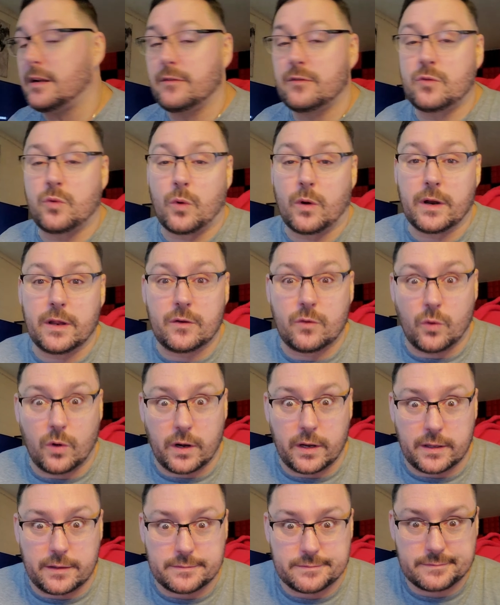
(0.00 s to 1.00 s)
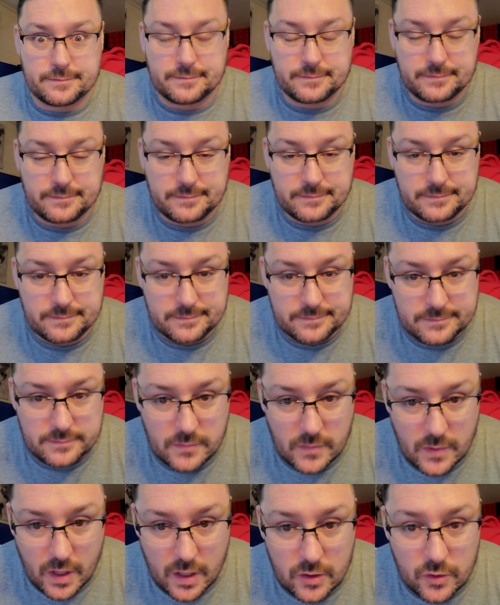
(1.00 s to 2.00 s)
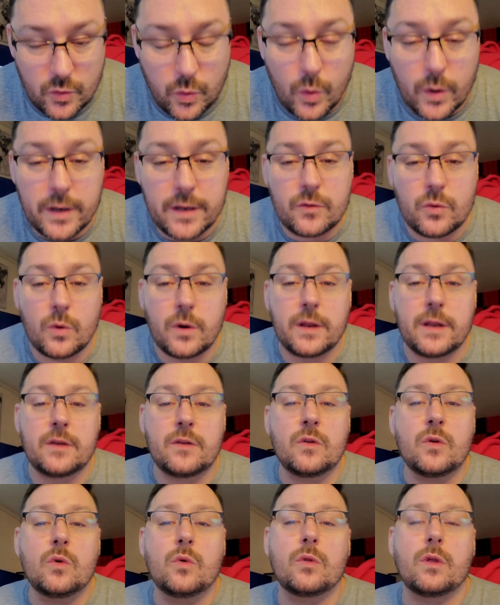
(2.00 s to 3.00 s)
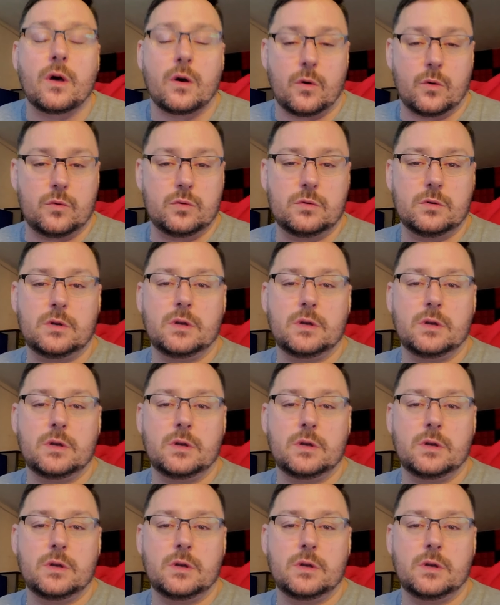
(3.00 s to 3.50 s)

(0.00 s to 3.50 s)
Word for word: of 2020. 2022, though,